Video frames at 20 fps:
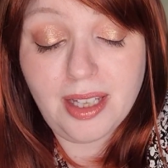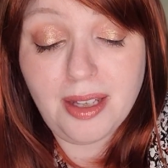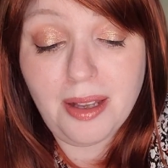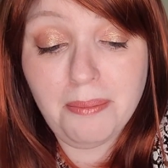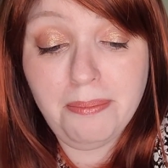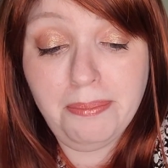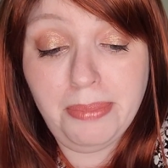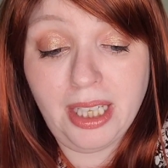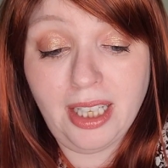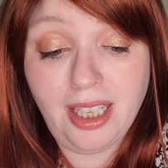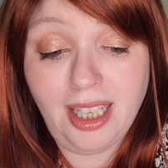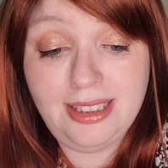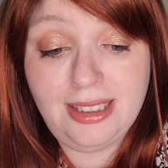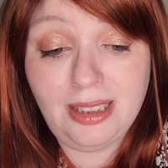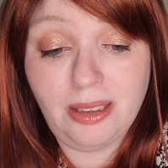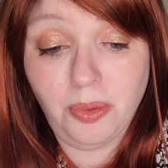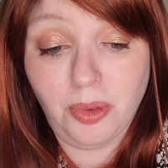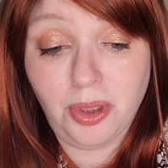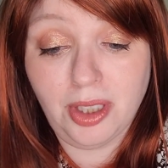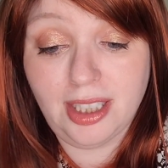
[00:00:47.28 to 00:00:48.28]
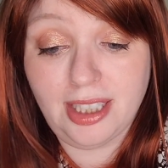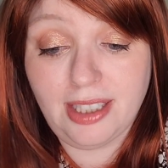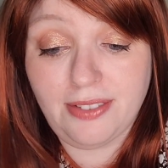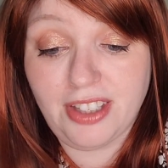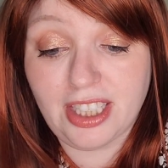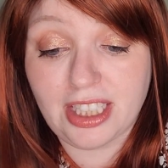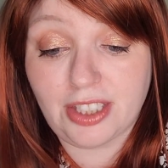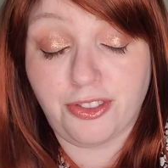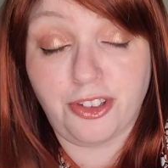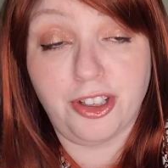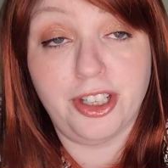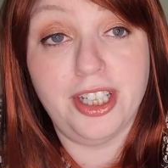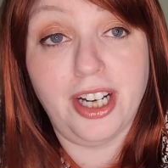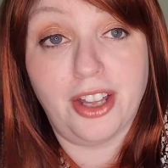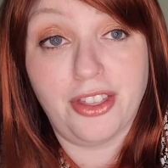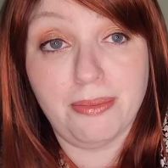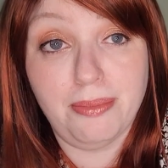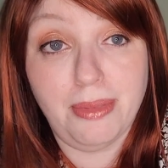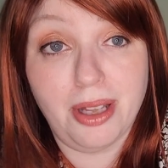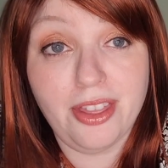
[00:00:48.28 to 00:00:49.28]
But I didn't want to leave this for
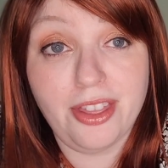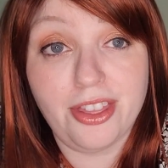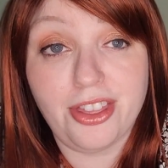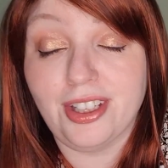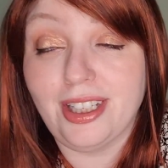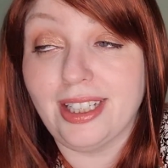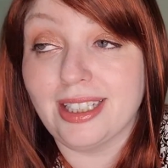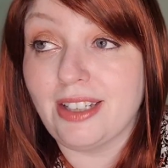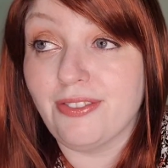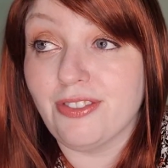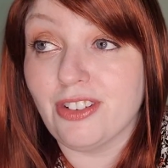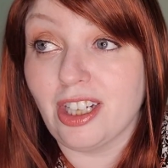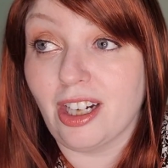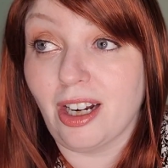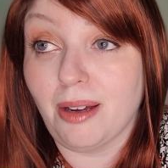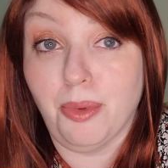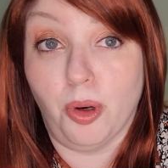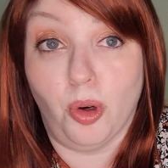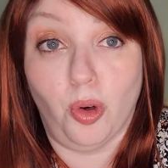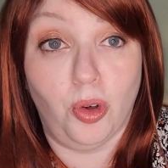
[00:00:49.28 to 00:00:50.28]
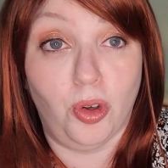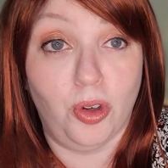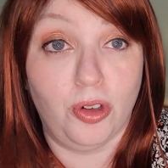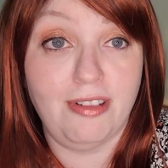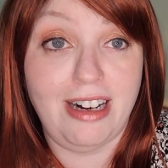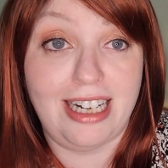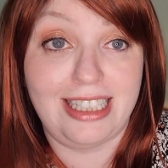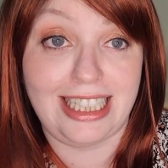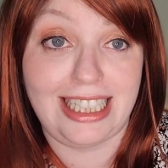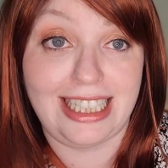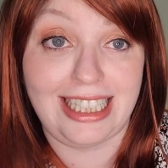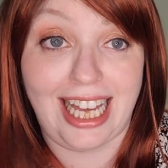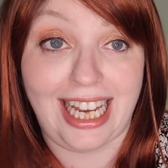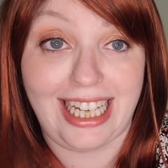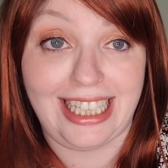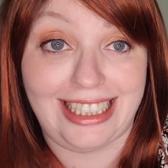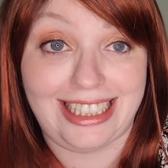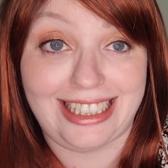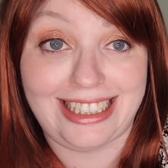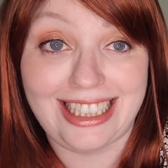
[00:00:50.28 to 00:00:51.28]
another month, given that I'm already
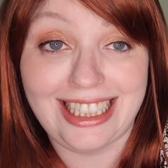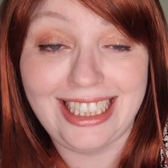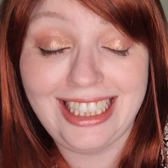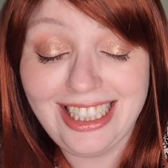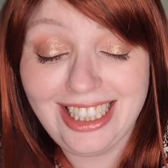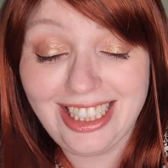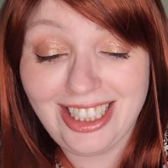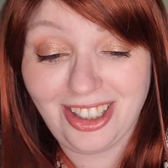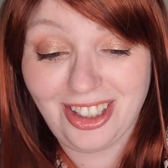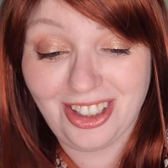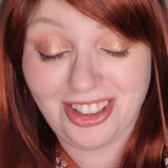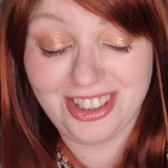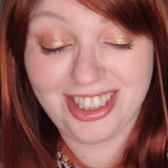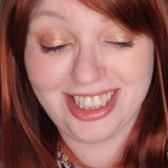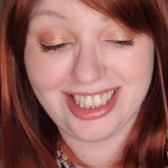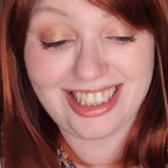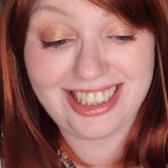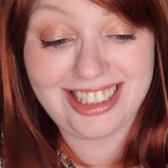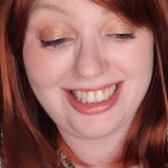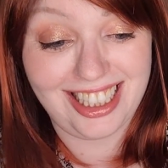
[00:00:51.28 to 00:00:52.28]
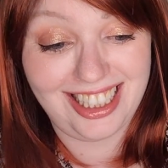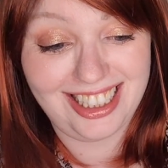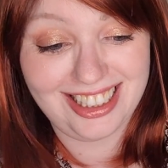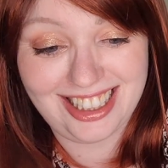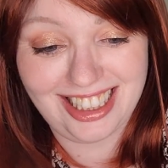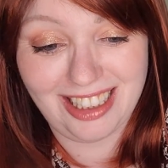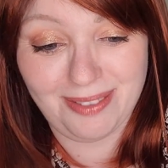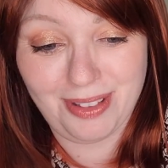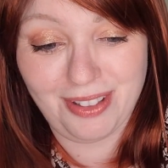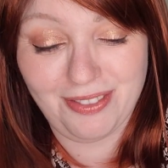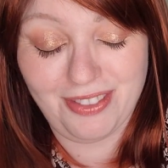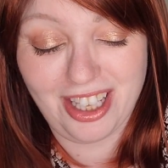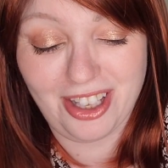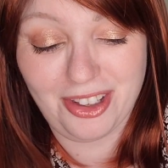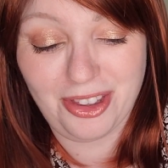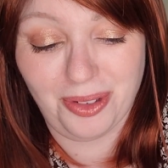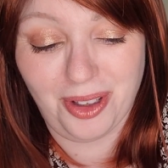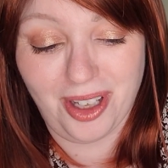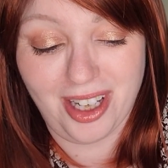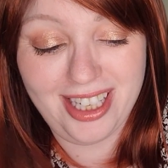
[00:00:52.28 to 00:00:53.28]
late on the startup of the
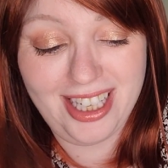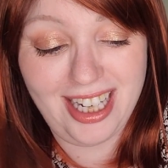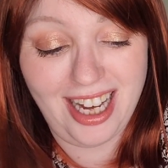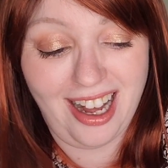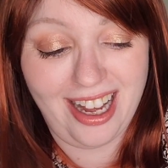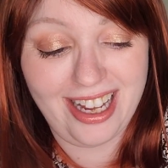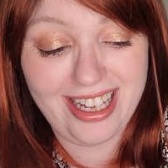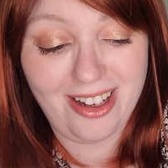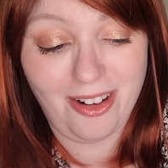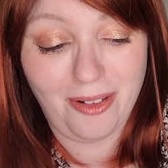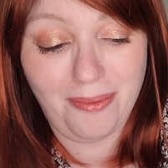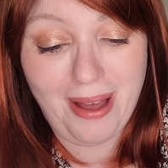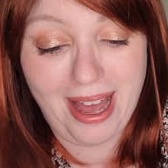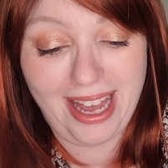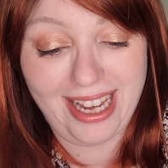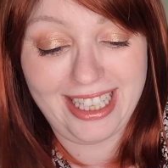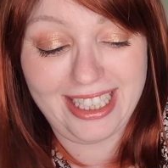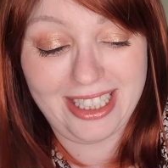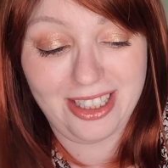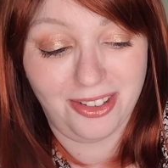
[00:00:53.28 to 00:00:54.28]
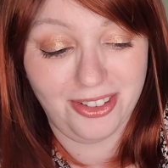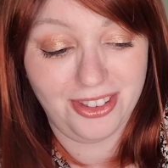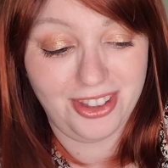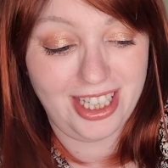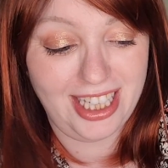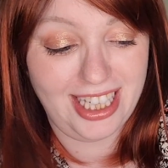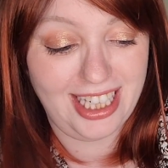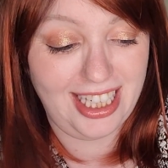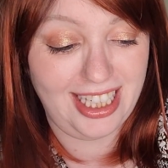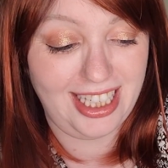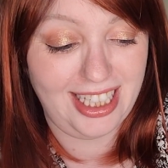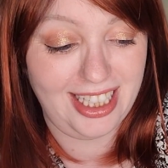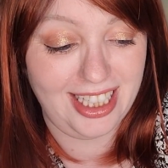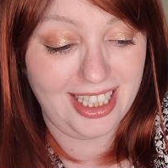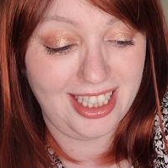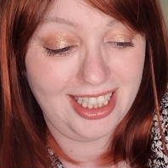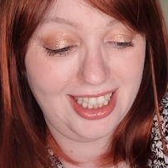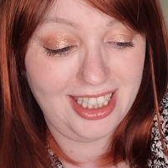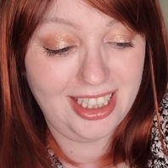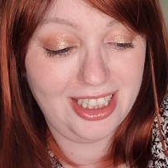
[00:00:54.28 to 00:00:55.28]
other one. I got paid on the
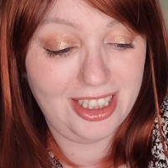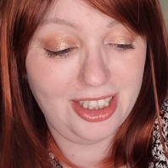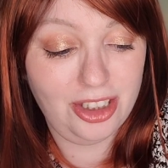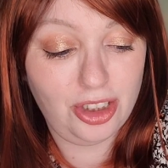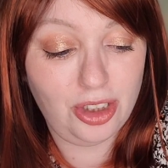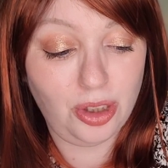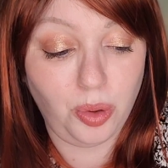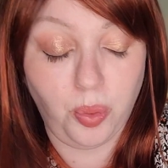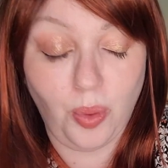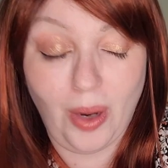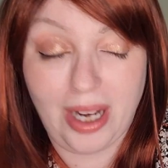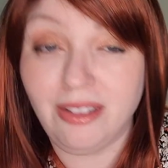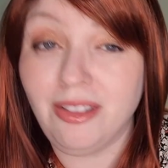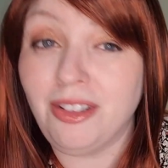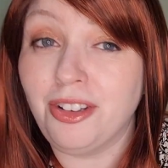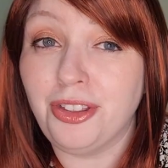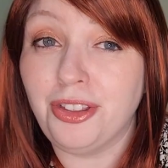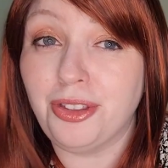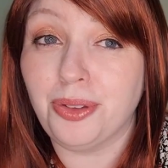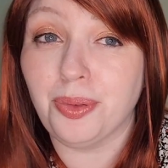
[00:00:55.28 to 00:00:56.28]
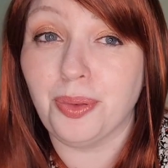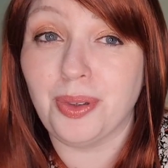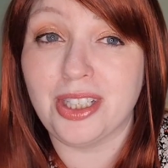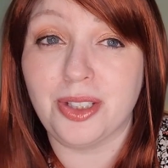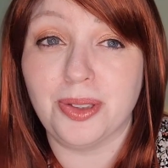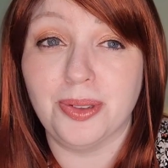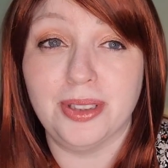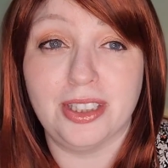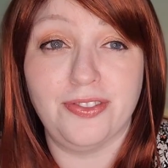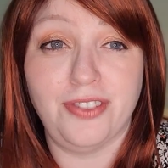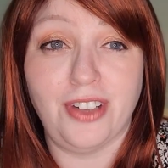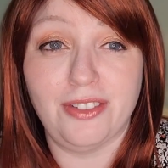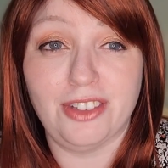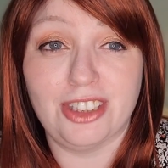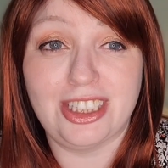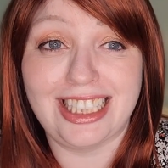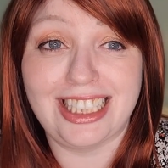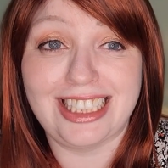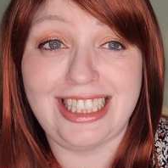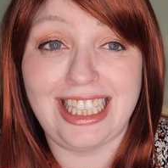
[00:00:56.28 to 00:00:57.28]
12th, which was 5 or
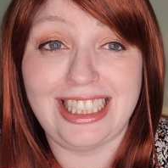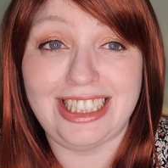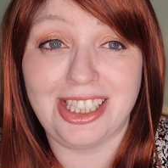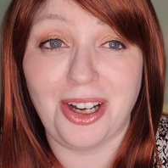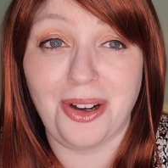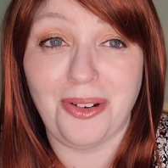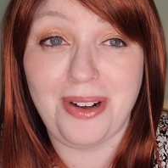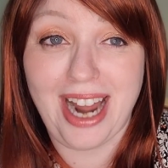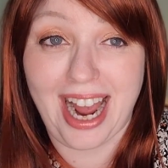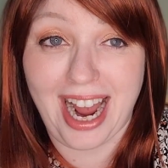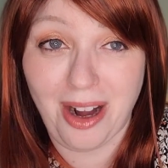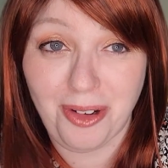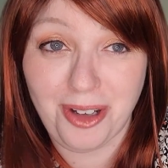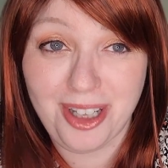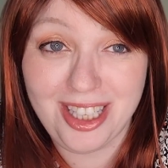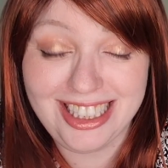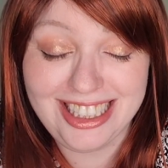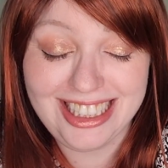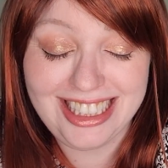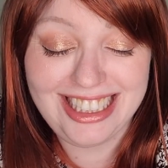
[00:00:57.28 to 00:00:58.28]
6 days ago now.